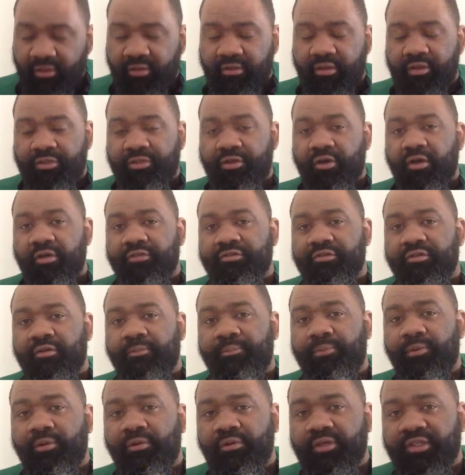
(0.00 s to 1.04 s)
The thoughts of the
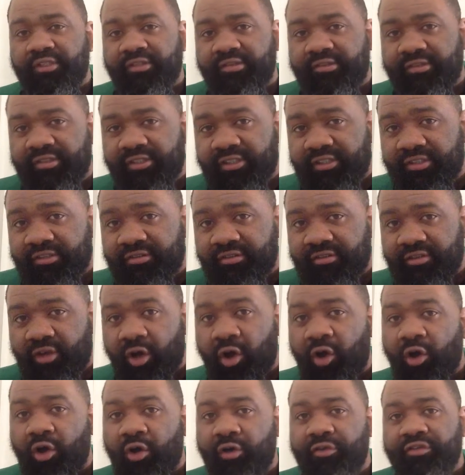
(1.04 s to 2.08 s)
police is
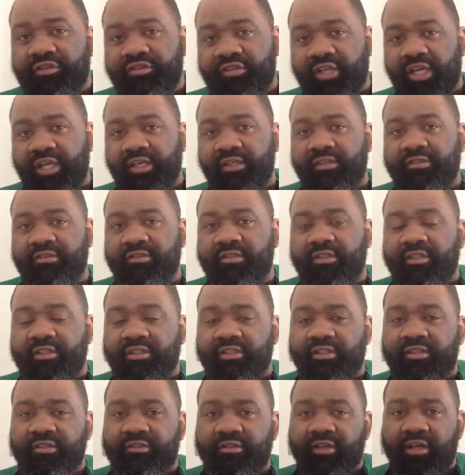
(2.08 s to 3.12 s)
all Jakes
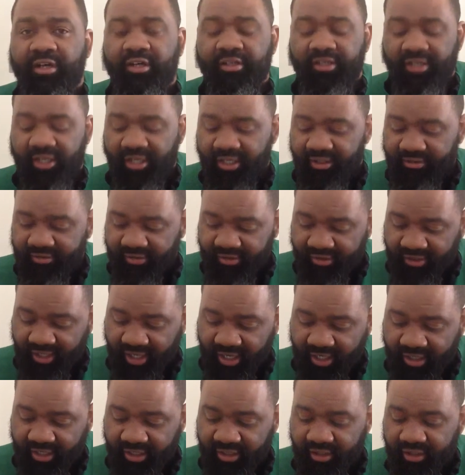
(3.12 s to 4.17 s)
is
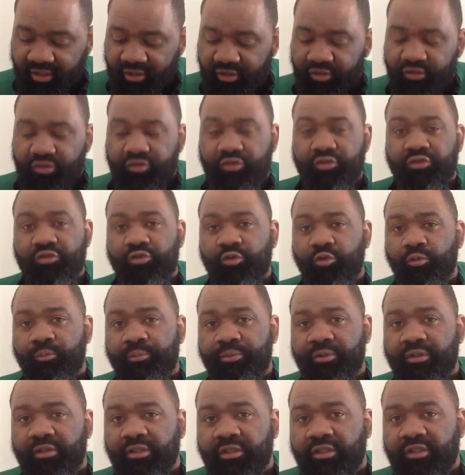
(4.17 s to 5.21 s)
uneducated,
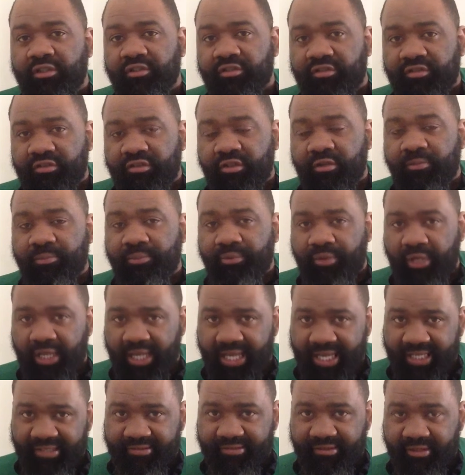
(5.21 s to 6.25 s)
stupid, simple
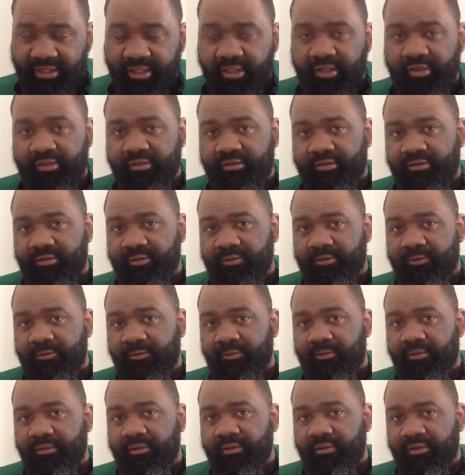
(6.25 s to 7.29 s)
ass niggas.
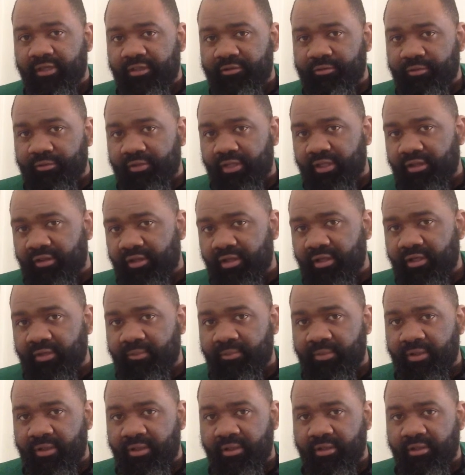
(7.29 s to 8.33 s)
That's what they
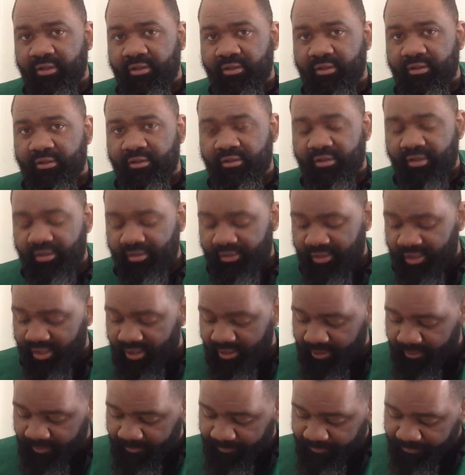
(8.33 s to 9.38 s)
think, man.
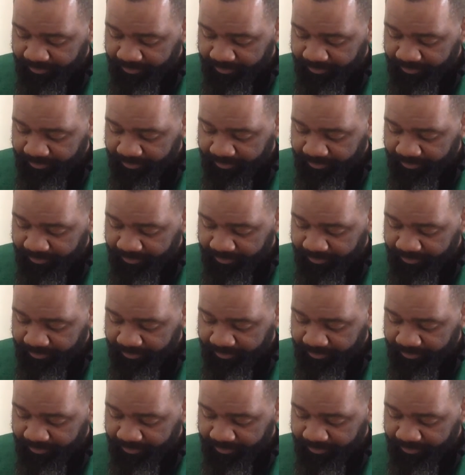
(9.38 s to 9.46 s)
Okay?